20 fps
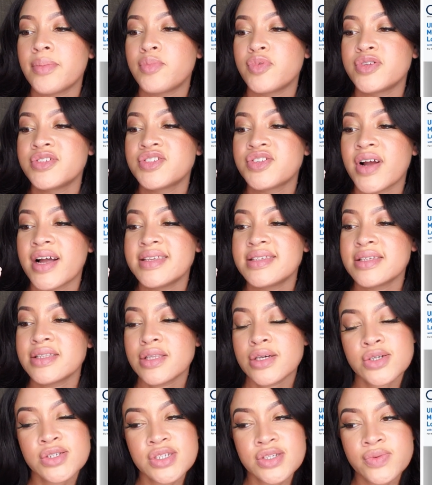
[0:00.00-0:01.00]
moisturizing
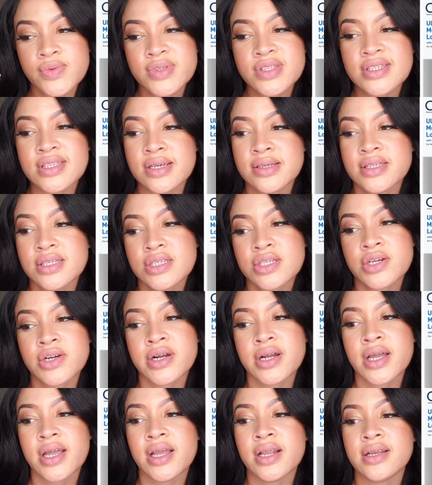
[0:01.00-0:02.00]
lotion with
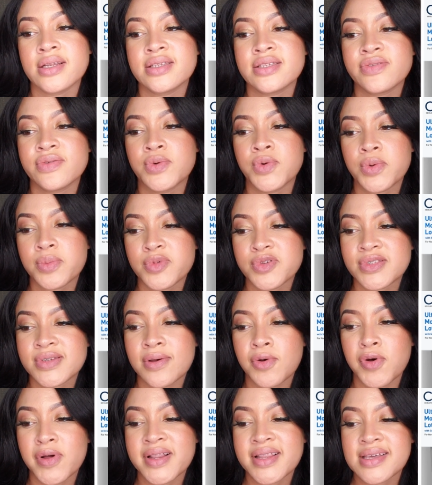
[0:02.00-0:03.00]
sunscreen. It's normal to
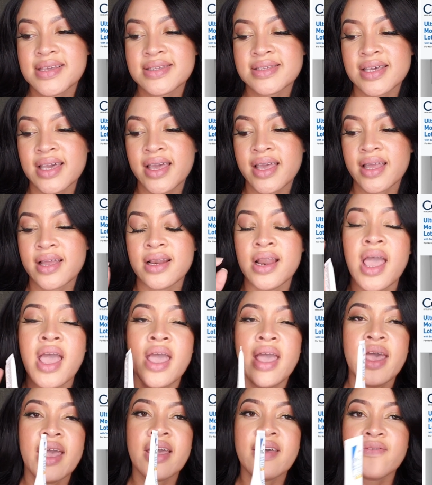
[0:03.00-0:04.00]
oily skin.
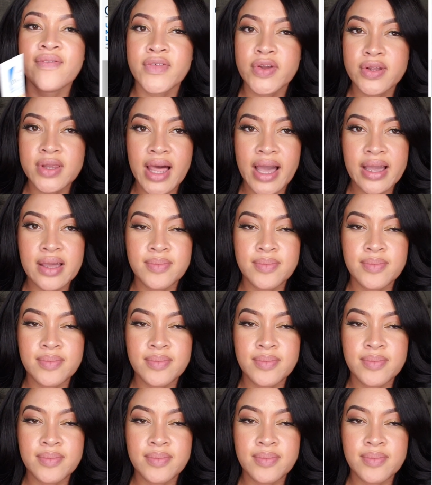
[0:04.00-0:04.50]
If you're like